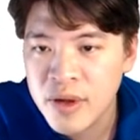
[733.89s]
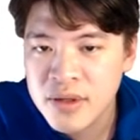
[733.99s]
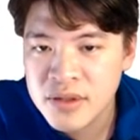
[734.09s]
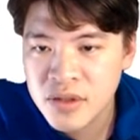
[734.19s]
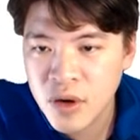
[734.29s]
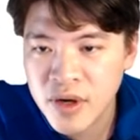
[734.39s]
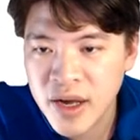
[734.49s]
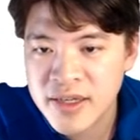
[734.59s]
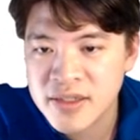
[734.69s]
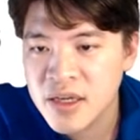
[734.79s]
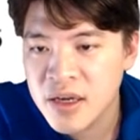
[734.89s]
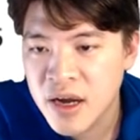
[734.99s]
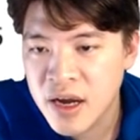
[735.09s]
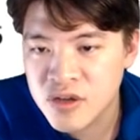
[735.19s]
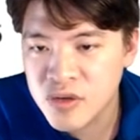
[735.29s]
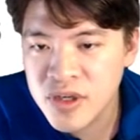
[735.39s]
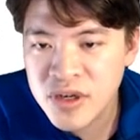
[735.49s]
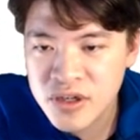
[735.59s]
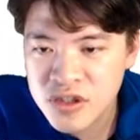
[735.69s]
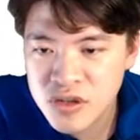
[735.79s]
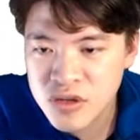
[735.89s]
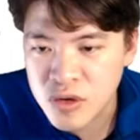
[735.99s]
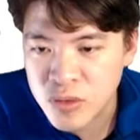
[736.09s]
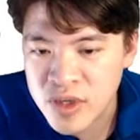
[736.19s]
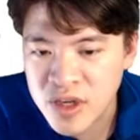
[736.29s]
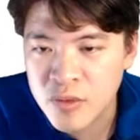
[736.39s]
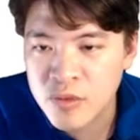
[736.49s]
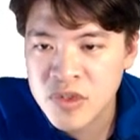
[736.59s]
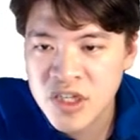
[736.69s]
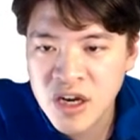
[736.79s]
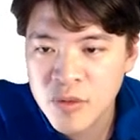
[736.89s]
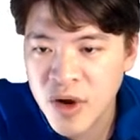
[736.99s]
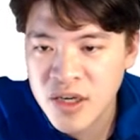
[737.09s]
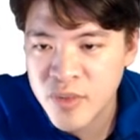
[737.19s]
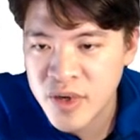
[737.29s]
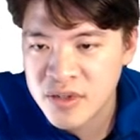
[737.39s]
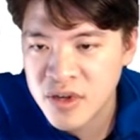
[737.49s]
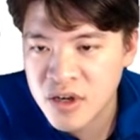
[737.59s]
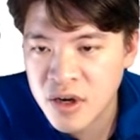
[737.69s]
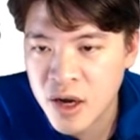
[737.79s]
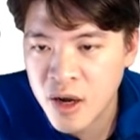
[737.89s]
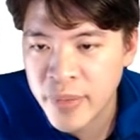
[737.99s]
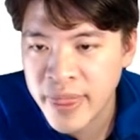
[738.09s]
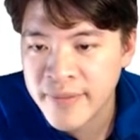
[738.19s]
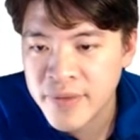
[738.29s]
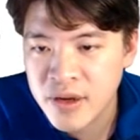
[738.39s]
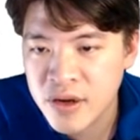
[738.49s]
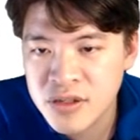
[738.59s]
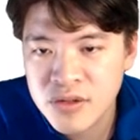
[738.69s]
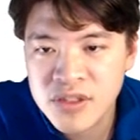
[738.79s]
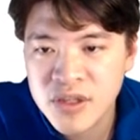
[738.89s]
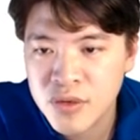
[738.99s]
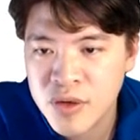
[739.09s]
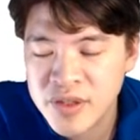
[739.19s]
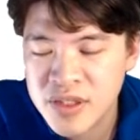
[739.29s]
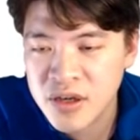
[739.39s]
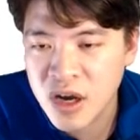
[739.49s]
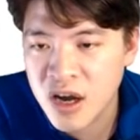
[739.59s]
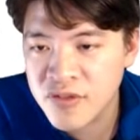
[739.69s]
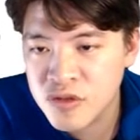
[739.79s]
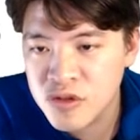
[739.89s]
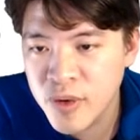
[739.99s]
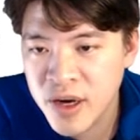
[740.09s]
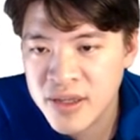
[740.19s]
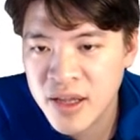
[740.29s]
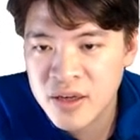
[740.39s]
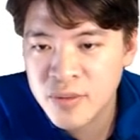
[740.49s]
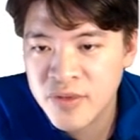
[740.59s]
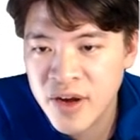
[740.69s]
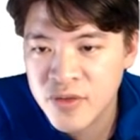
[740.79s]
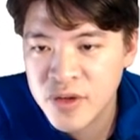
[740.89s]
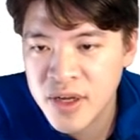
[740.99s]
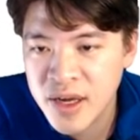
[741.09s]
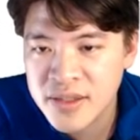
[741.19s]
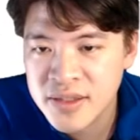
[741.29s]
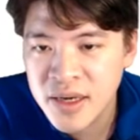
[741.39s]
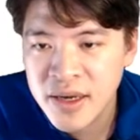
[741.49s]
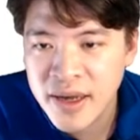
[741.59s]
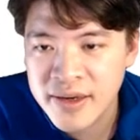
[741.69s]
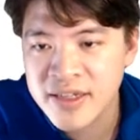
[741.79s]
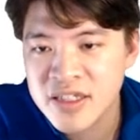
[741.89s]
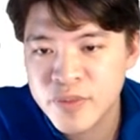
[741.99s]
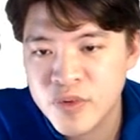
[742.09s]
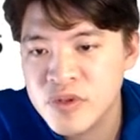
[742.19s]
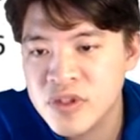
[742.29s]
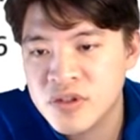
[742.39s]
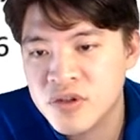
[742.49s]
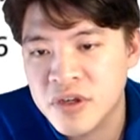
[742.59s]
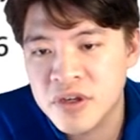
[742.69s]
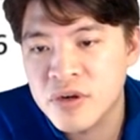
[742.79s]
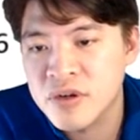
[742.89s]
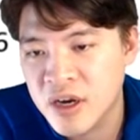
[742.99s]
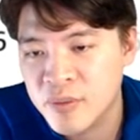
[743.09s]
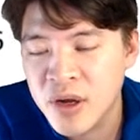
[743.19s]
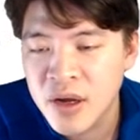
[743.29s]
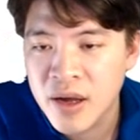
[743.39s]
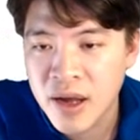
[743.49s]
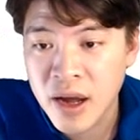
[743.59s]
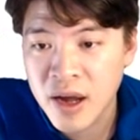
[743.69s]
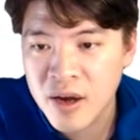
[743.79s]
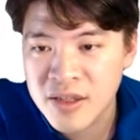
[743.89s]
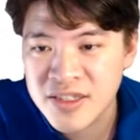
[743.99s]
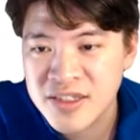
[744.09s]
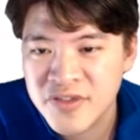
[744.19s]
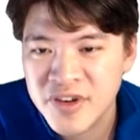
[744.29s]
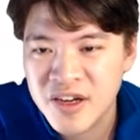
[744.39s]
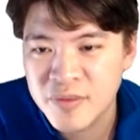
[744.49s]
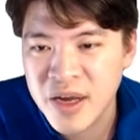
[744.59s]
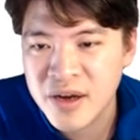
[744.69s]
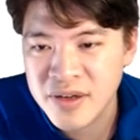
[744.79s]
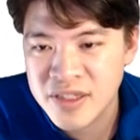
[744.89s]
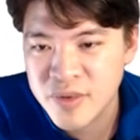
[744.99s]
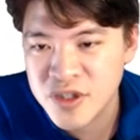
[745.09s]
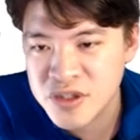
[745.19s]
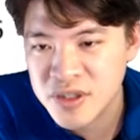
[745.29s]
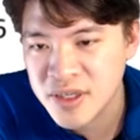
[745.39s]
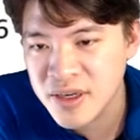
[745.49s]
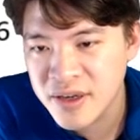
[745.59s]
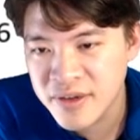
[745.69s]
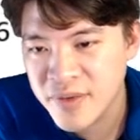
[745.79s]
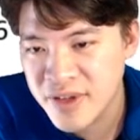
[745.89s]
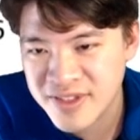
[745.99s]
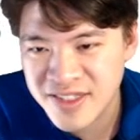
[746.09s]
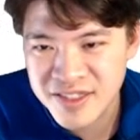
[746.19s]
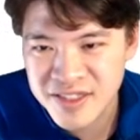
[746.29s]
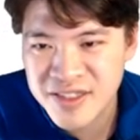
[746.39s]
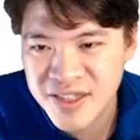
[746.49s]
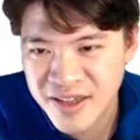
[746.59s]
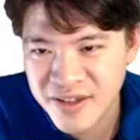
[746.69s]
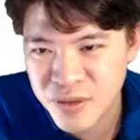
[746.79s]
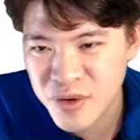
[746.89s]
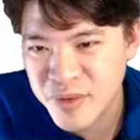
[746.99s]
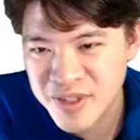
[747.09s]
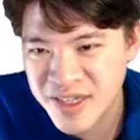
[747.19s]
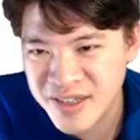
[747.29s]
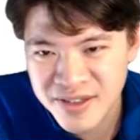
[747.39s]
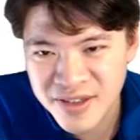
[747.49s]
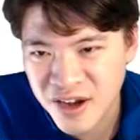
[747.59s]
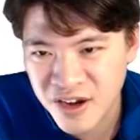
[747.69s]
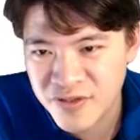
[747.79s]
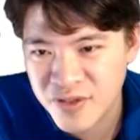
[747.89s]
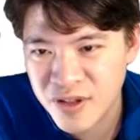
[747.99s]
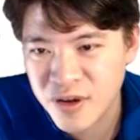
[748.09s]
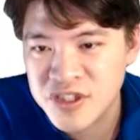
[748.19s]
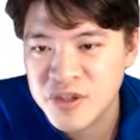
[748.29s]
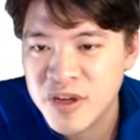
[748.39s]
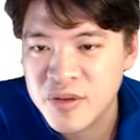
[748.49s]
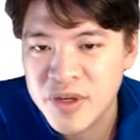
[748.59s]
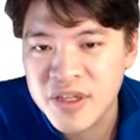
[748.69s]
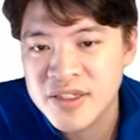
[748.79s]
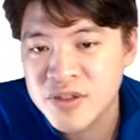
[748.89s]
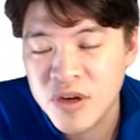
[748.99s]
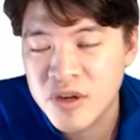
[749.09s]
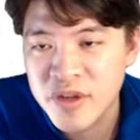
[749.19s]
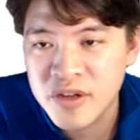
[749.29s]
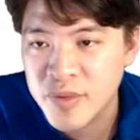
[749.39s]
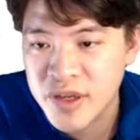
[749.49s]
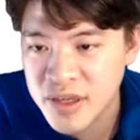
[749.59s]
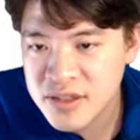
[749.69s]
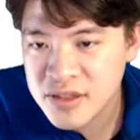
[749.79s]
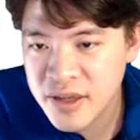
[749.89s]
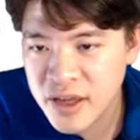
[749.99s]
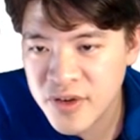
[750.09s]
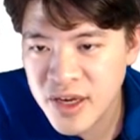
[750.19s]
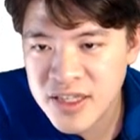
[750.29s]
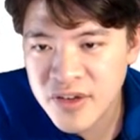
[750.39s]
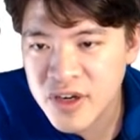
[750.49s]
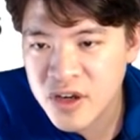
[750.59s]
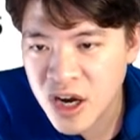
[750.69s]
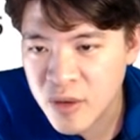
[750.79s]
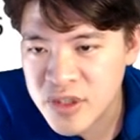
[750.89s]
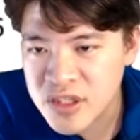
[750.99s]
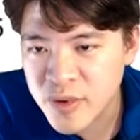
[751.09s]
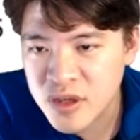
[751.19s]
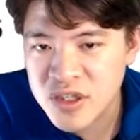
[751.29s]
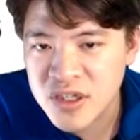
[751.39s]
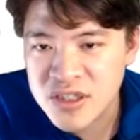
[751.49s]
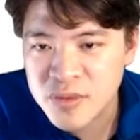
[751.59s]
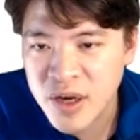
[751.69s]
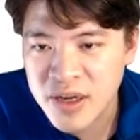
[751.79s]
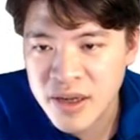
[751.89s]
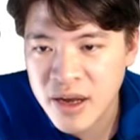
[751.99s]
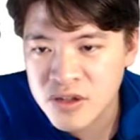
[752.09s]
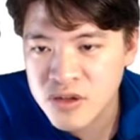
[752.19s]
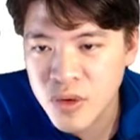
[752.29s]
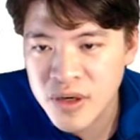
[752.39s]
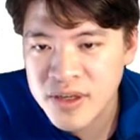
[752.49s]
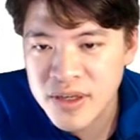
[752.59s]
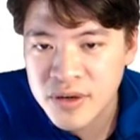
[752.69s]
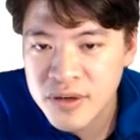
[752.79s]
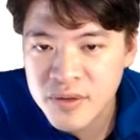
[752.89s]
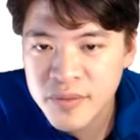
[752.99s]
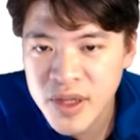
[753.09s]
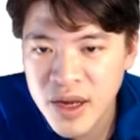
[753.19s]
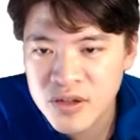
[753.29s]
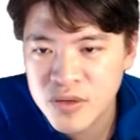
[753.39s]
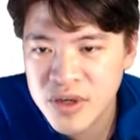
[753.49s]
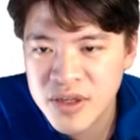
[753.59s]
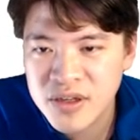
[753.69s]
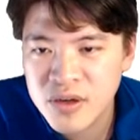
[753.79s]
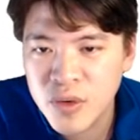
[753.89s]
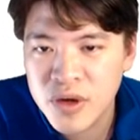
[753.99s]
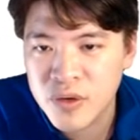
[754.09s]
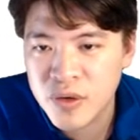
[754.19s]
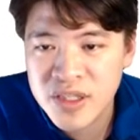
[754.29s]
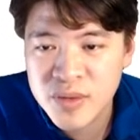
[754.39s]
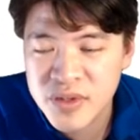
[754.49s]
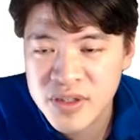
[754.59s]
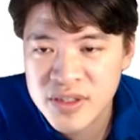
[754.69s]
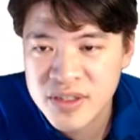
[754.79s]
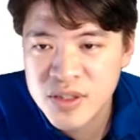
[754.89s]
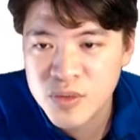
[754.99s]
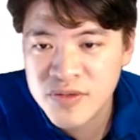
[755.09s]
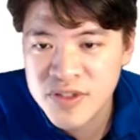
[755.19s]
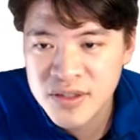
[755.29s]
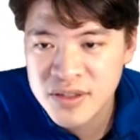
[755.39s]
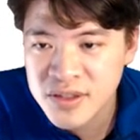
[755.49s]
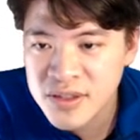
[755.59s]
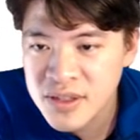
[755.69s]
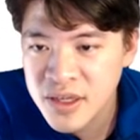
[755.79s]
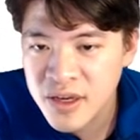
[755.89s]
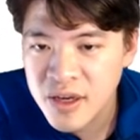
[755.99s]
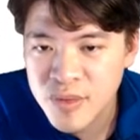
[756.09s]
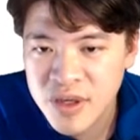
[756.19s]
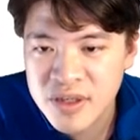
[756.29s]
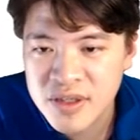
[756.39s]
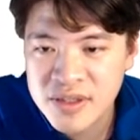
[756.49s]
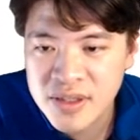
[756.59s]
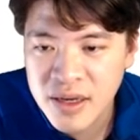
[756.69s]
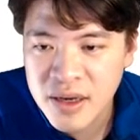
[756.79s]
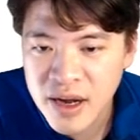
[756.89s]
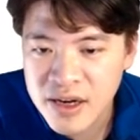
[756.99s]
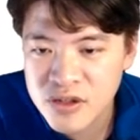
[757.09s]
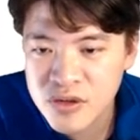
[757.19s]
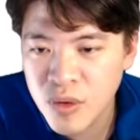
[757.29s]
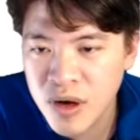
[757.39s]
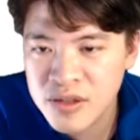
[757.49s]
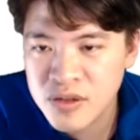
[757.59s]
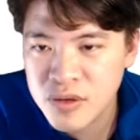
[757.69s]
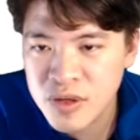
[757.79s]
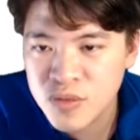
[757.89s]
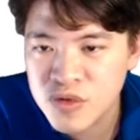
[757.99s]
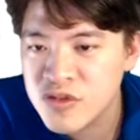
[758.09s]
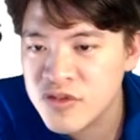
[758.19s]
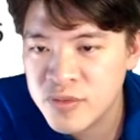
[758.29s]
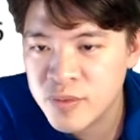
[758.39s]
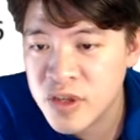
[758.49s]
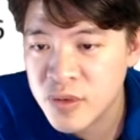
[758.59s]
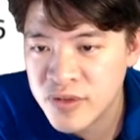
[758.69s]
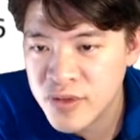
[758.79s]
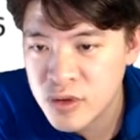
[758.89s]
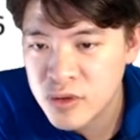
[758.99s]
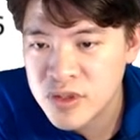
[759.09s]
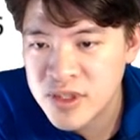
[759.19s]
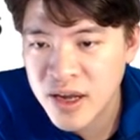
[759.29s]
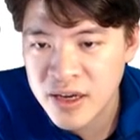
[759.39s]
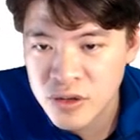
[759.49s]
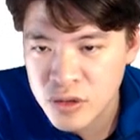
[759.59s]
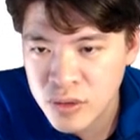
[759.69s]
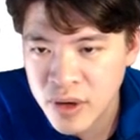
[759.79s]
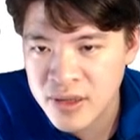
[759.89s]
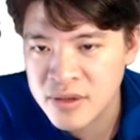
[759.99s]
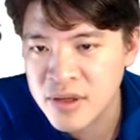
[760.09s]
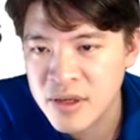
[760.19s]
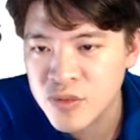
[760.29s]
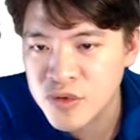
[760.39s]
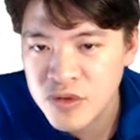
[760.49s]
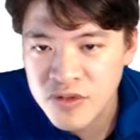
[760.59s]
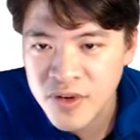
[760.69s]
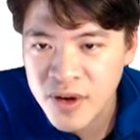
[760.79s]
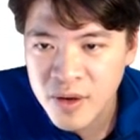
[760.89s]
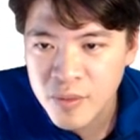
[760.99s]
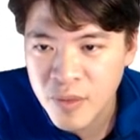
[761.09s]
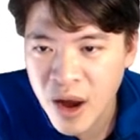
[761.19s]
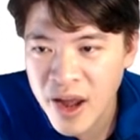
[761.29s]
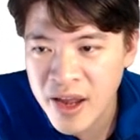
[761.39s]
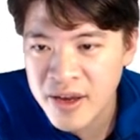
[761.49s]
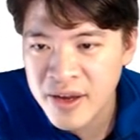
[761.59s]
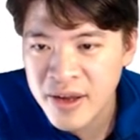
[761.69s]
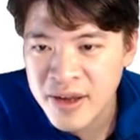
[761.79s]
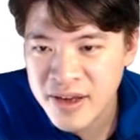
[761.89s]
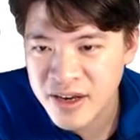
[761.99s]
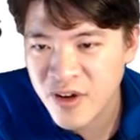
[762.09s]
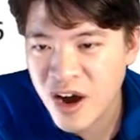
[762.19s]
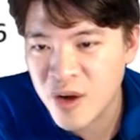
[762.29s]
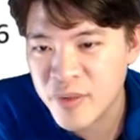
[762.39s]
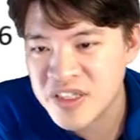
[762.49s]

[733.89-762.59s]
So guys, I do encourage you to read up, check out boxmining.com, and also there's a 3% off coupon that I can provide for you guys, and that just boosts your yield up a significant amount, especially since it's like 3% off a large amount of money. It's quite a bit of money. If you guys have any comments about Genesis Mining, I do want to hear them. I do want to hear what your experience is with Genesis, because I do want to improve the reviews that I do and improve my kind of hobbyist